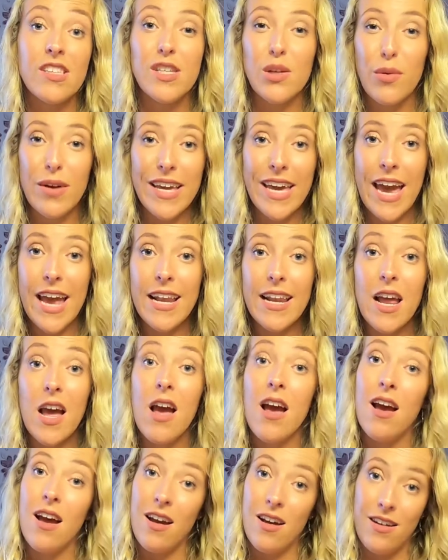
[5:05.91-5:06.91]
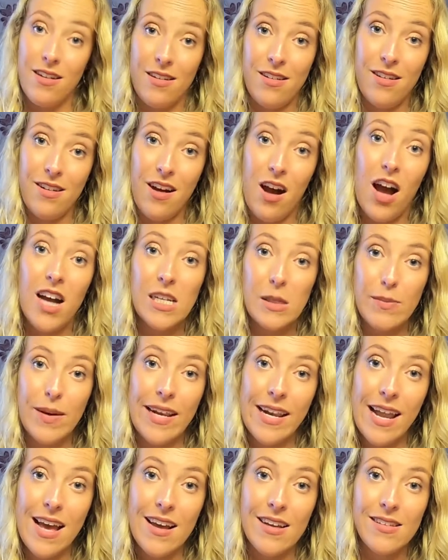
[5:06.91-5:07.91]
So again, I
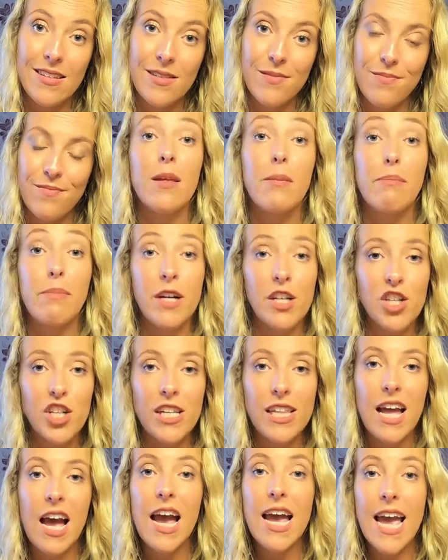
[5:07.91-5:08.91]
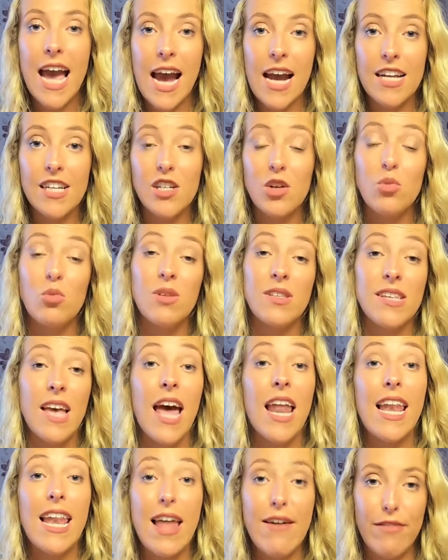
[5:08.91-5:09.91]
spent less. The budget that I had was
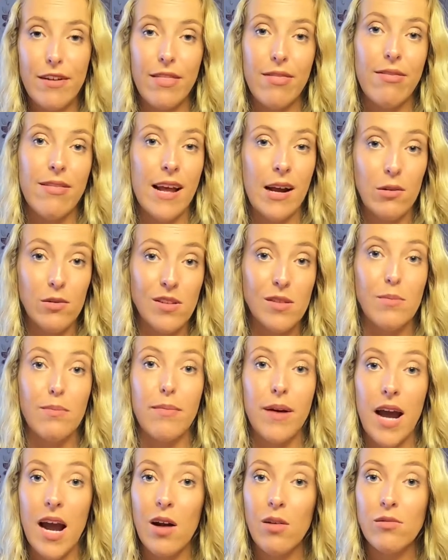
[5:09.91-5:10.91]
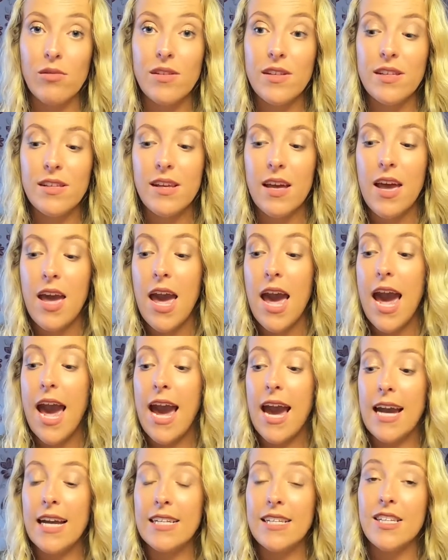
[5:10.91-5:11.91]
£11,000
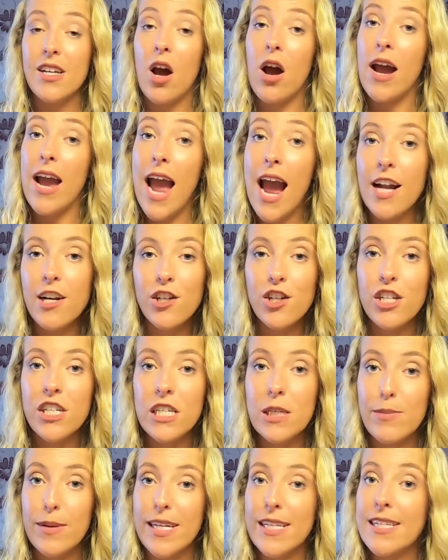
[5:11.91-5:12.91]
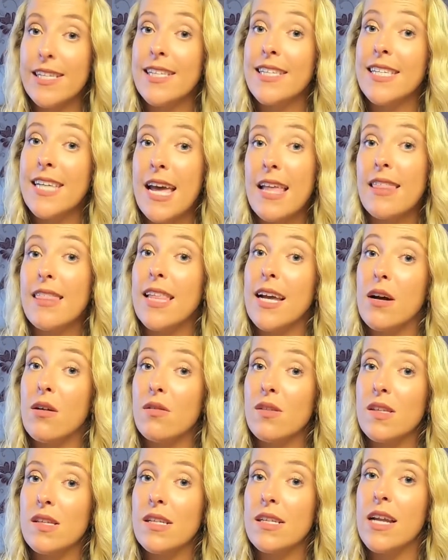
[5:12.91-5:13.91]
and I actually spent
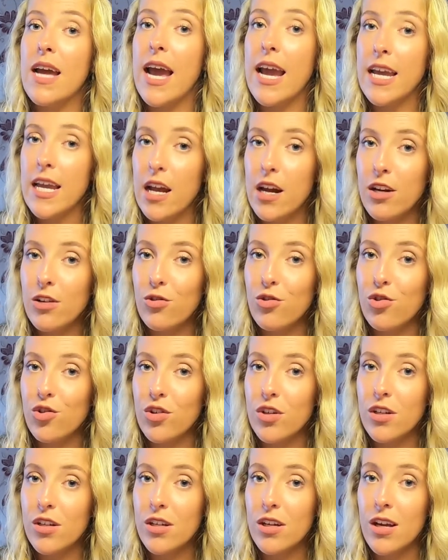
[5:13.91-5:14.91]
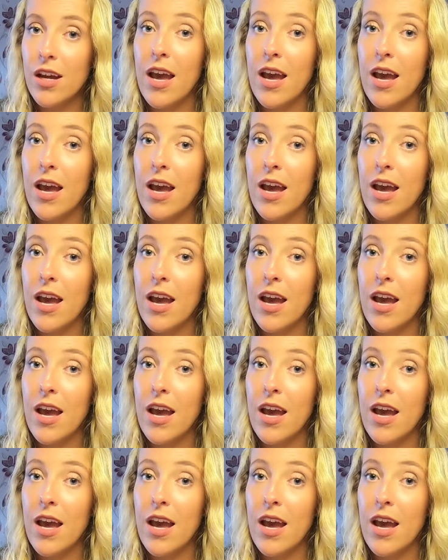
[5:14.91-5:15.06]
£10,800.